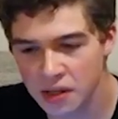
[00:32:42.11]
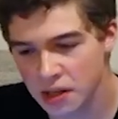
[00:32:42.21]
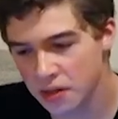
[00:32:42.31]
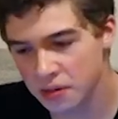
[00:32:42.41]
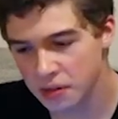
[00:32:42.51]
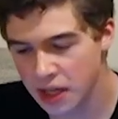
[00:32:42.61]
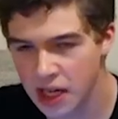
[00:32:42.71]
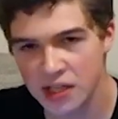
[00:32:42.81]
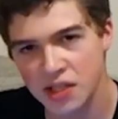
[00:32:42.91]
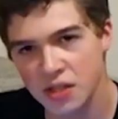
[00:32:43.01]
You know, like
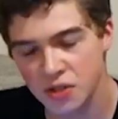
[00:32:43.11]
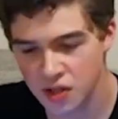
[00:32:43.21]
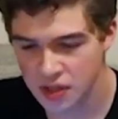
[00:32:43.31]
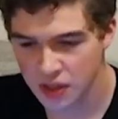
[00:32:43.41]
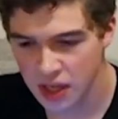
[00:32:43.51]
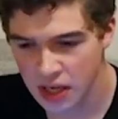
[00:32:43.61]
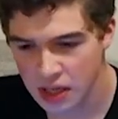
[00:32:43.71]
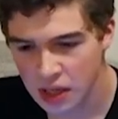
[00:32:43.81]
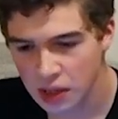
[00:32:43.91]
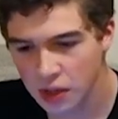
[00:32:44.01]
I said, just look
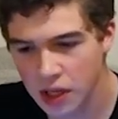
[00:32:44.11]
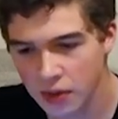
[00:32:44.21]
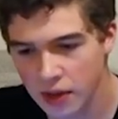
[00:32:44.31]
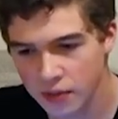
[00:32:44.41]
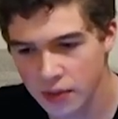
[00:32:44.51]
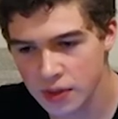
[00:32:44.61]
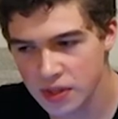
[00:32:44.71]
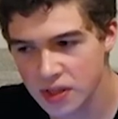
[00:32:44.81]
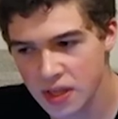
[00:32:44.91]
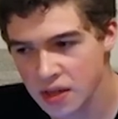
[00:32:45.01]
at
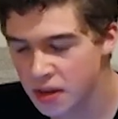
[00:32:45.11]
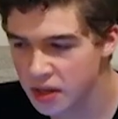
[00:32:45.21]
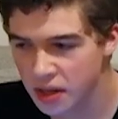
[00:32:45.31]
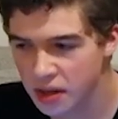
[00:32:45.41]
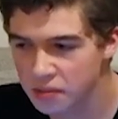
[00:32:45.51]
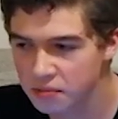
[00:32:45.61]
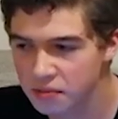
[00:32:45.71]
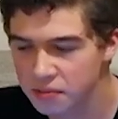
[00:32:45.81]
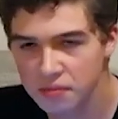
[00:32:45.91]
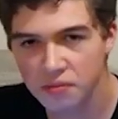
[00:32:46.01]
reference, and
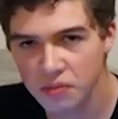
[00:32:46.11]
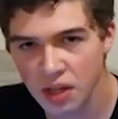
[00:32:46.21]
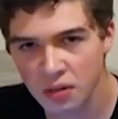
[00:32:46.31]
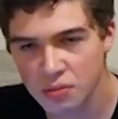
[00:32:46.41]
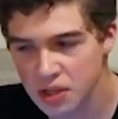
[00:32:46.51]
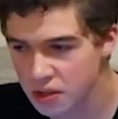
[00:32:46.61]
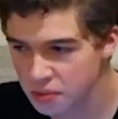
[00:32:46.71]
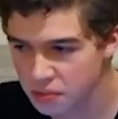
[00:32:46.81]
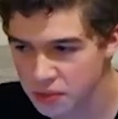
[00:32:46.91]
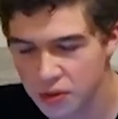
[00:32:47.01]
yeah, so
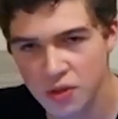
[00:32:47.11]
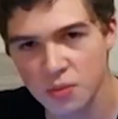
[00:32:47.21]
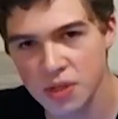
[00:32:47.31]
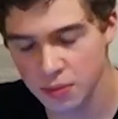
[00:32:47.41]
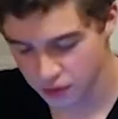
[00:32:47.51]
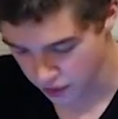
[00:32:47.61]
those are some tips for